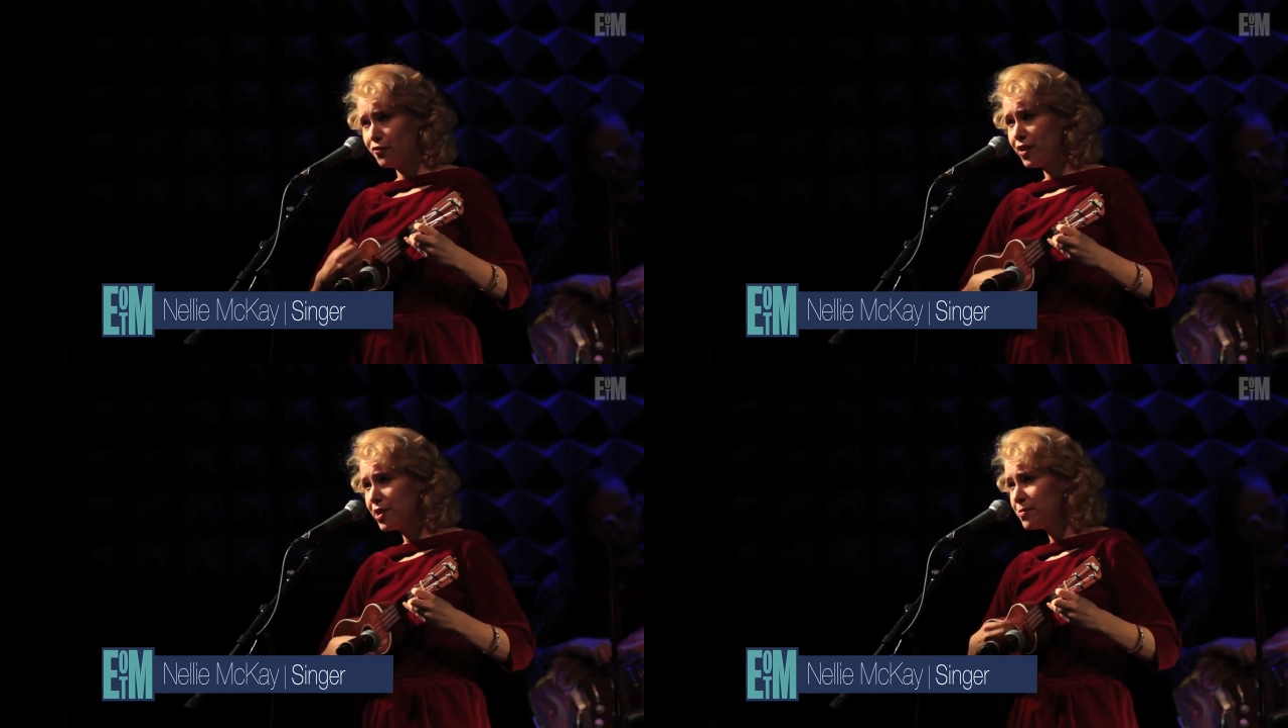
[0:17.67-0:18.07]

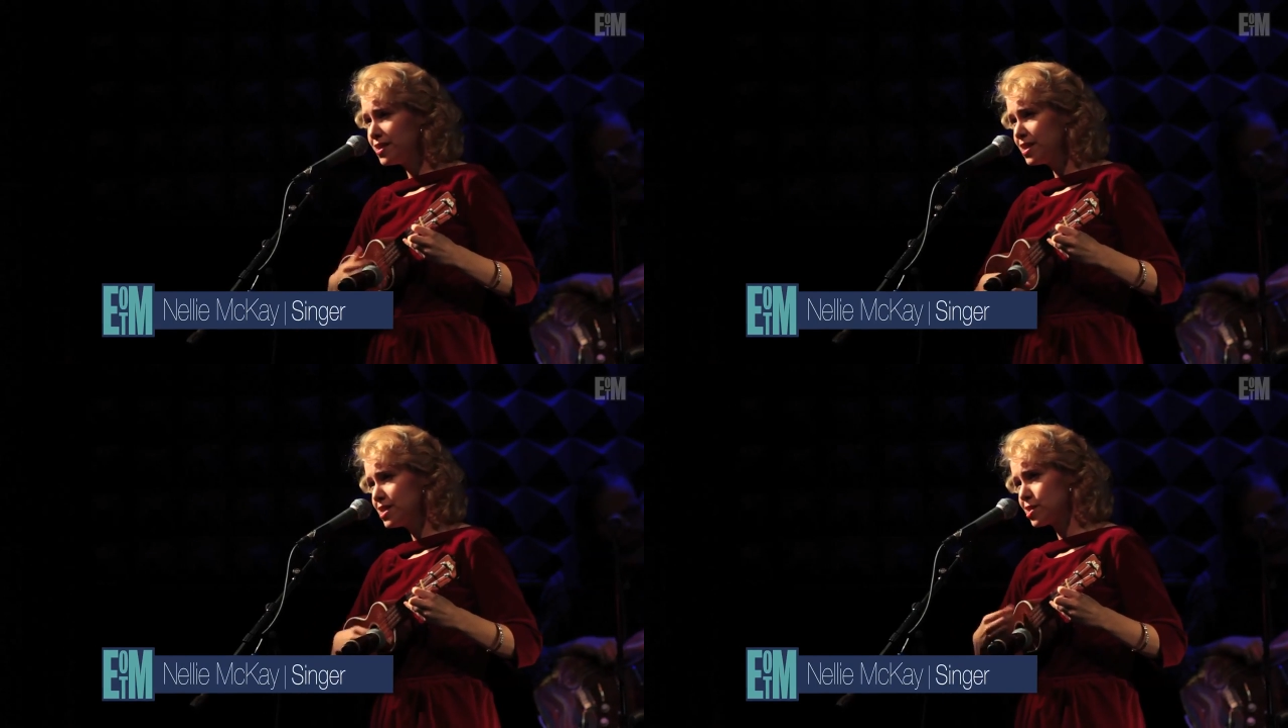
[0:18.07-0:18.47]

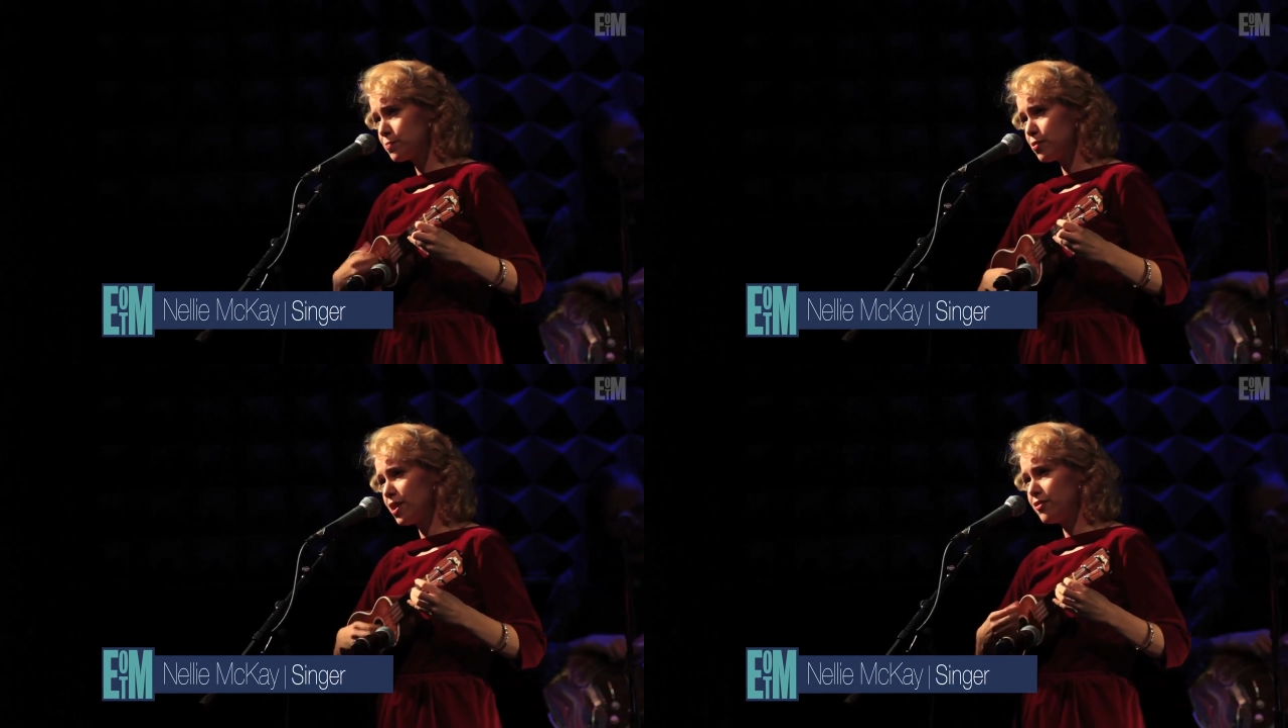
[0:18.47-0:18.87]
Feminists
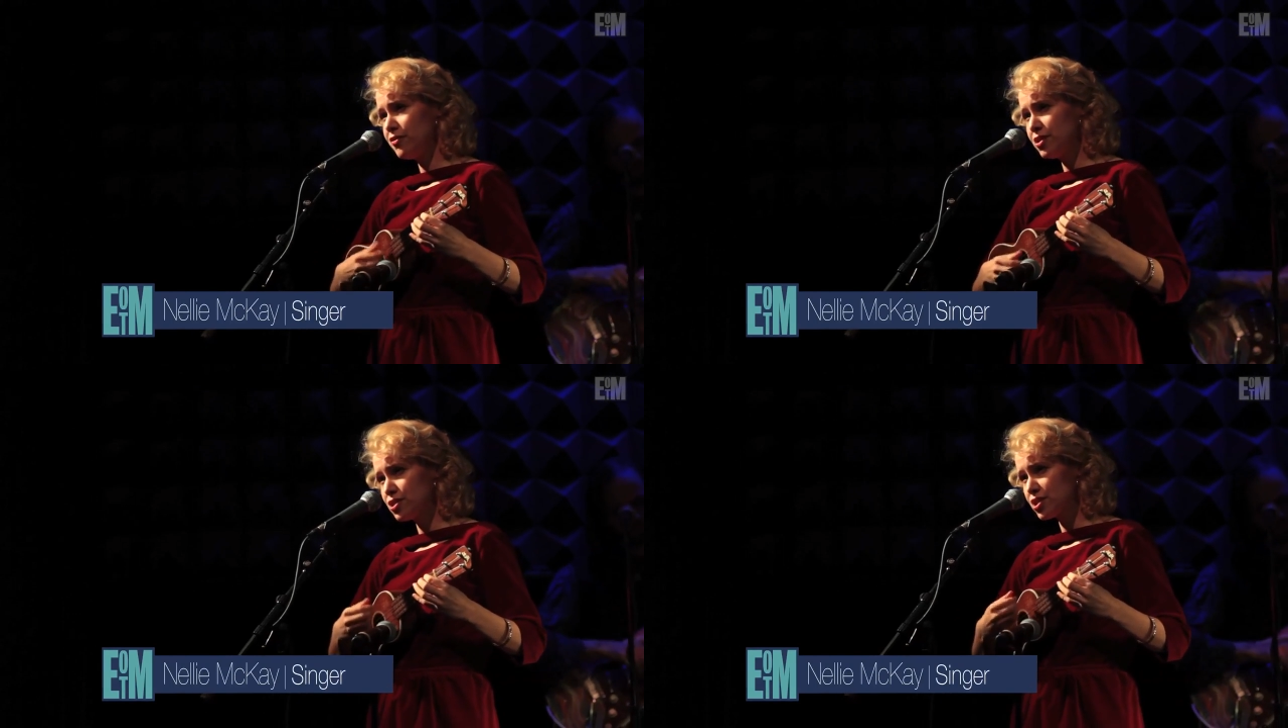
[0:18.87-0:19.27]
spread
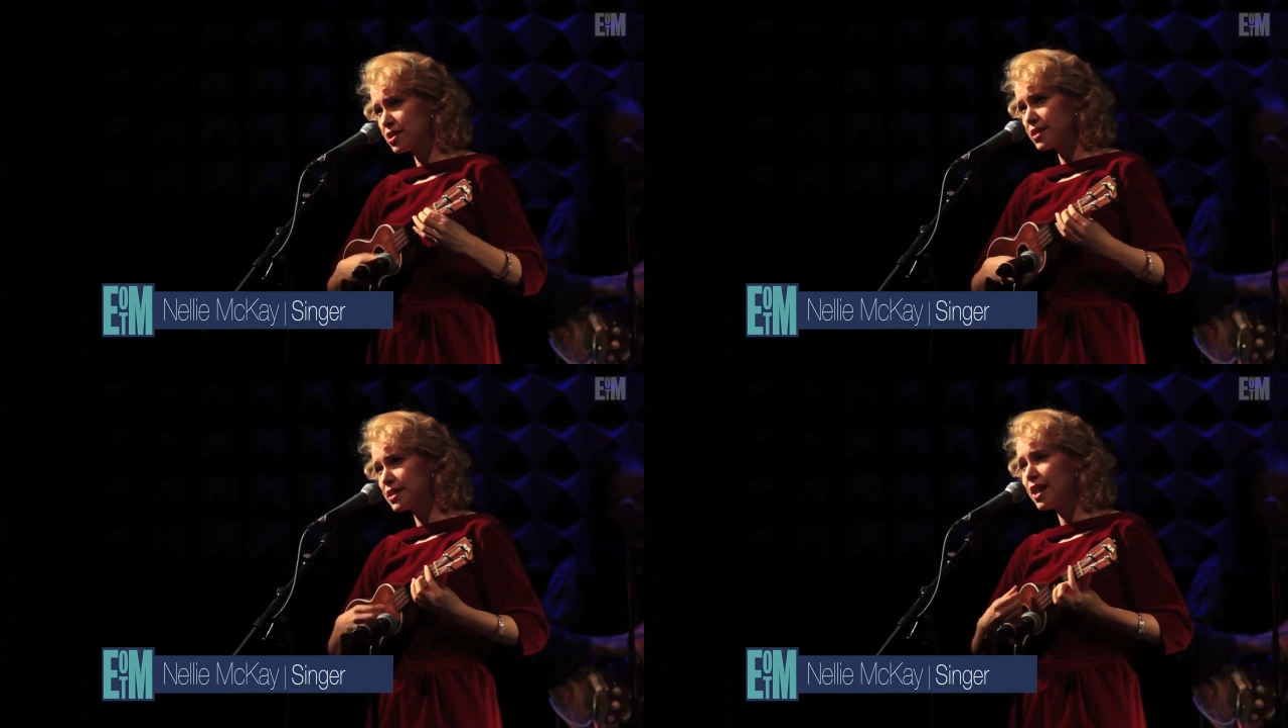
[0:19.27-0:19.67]

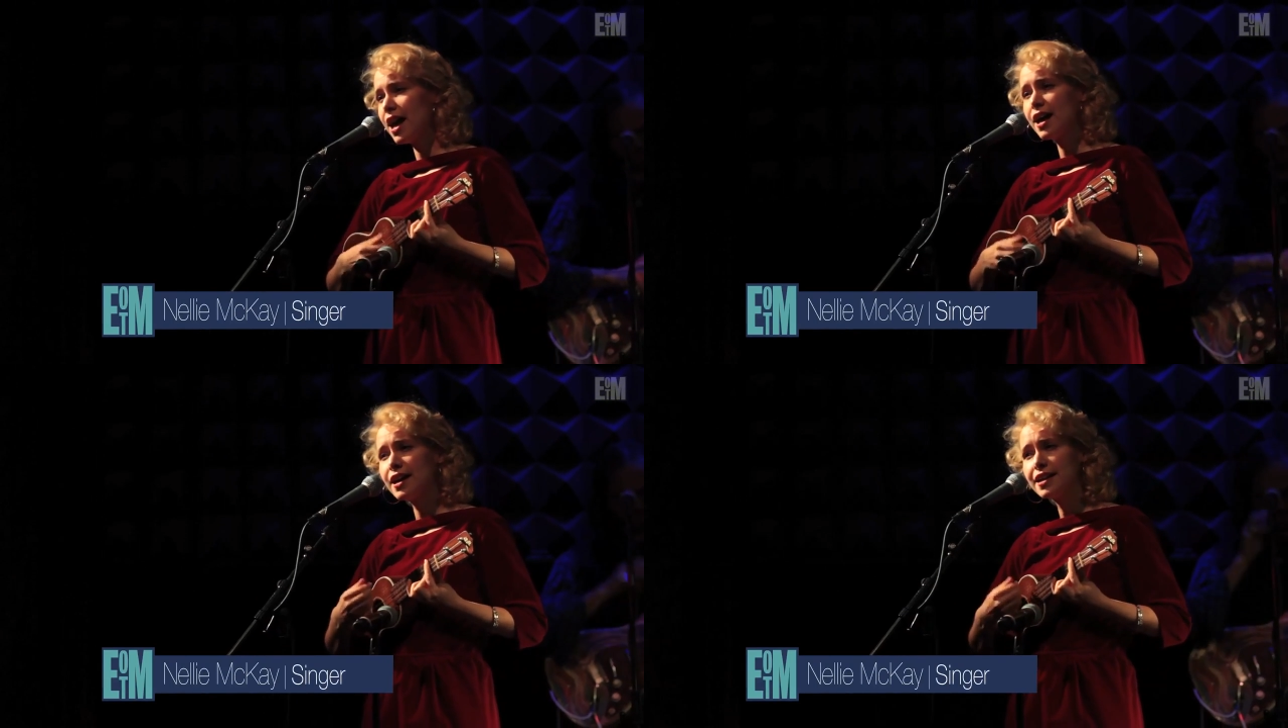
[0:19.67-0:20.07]
vicious
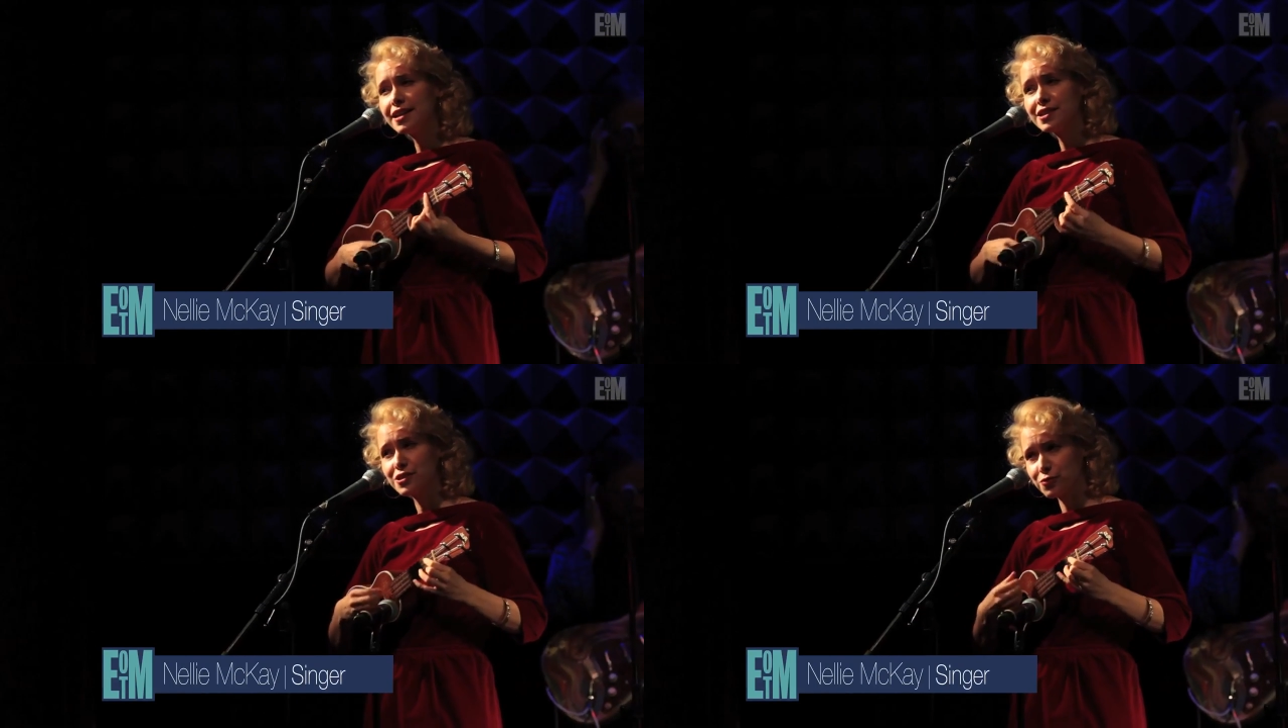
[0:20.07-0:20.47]

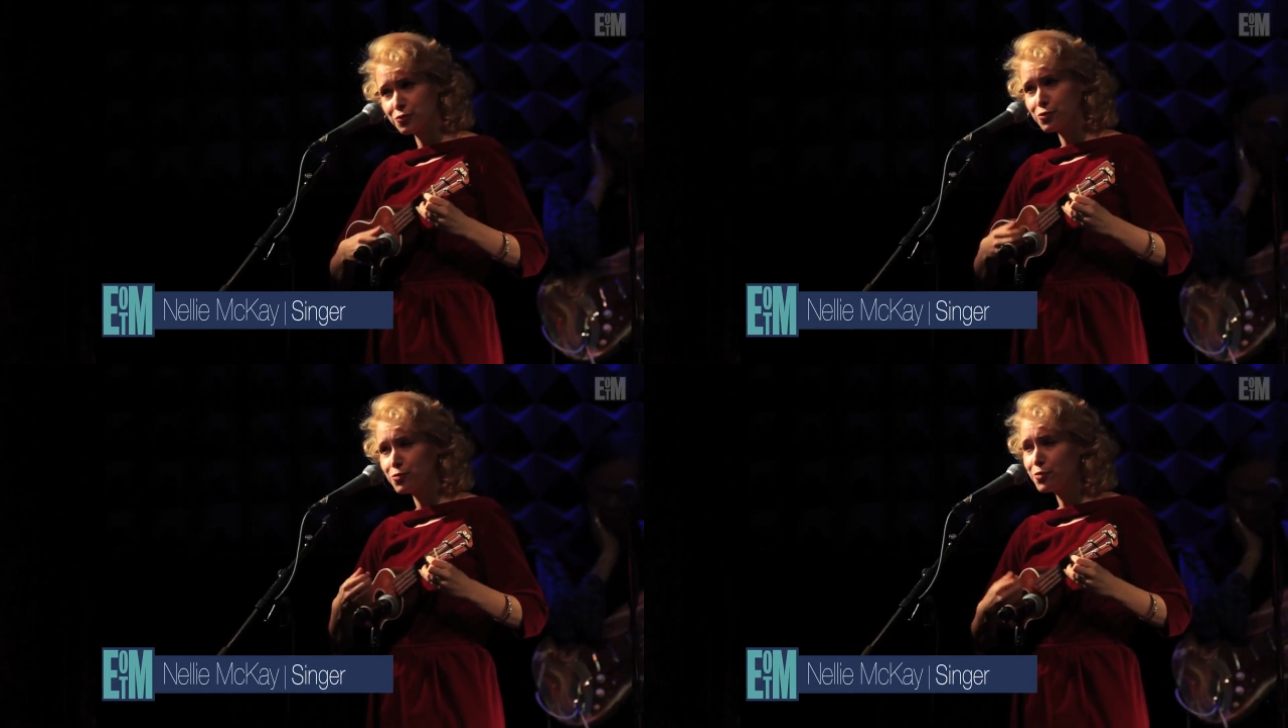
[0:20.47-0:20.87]
lies and
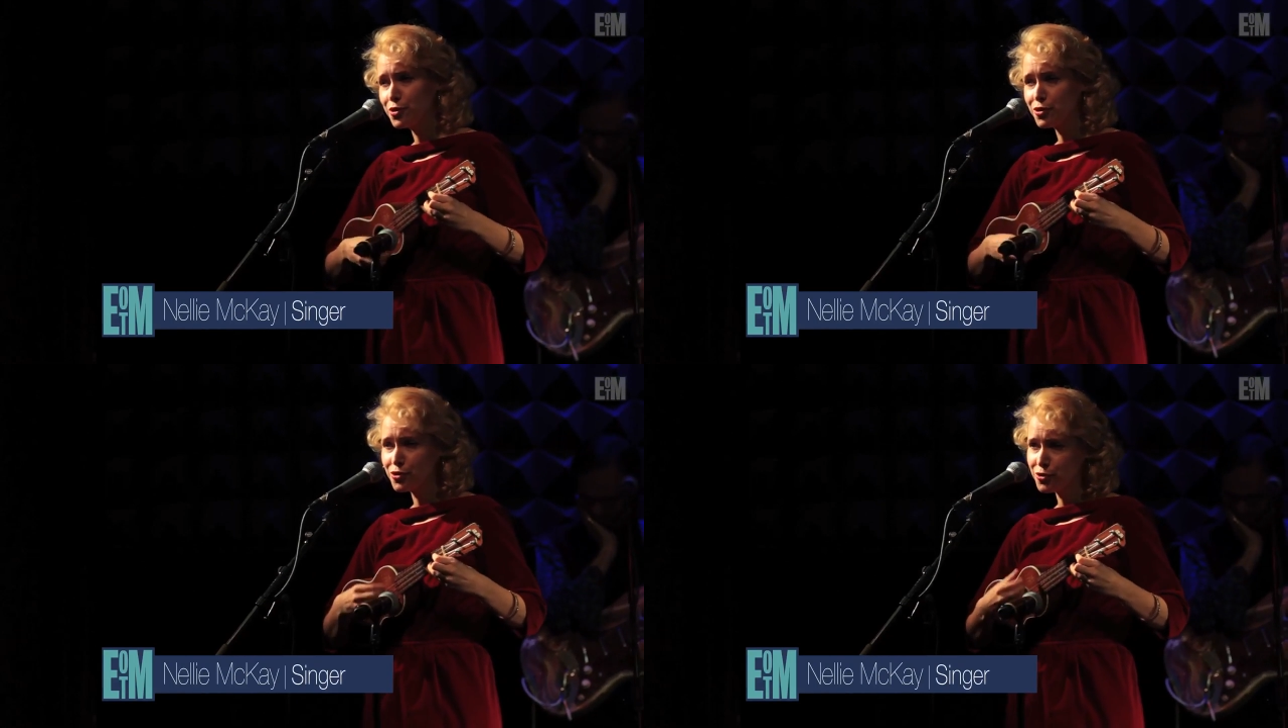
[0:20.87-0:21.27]

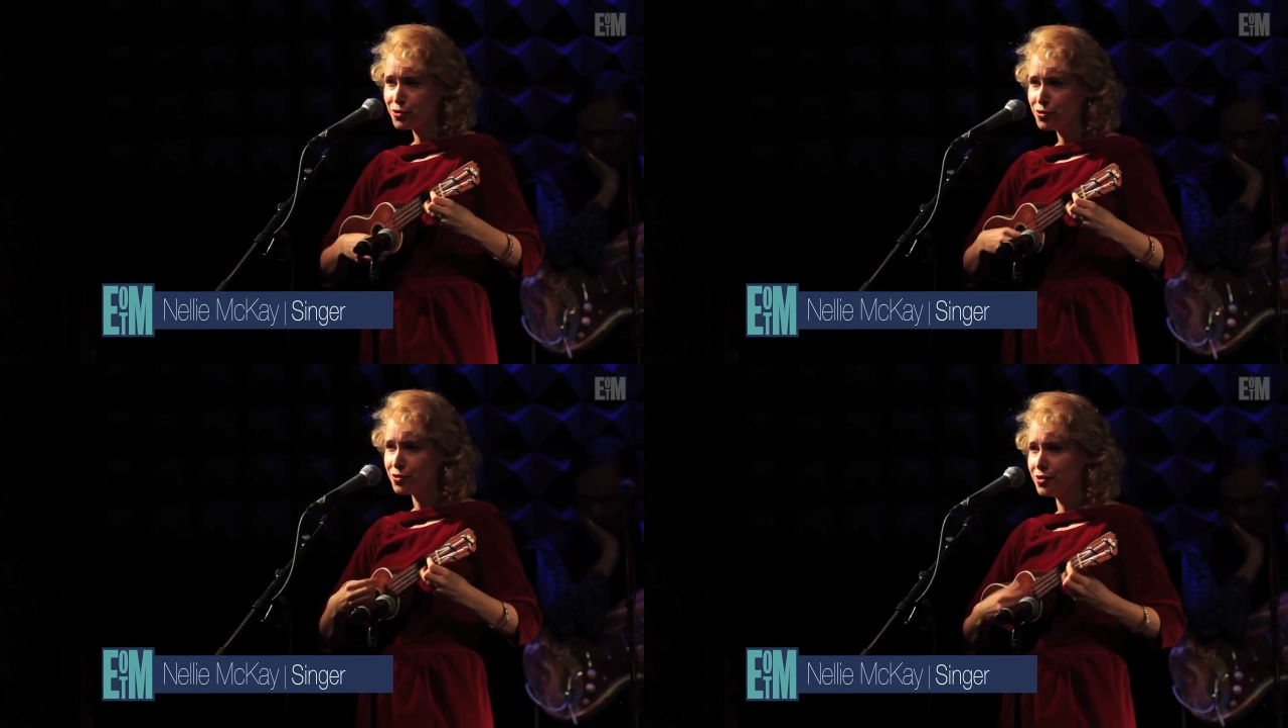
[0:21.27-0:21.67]
rumor.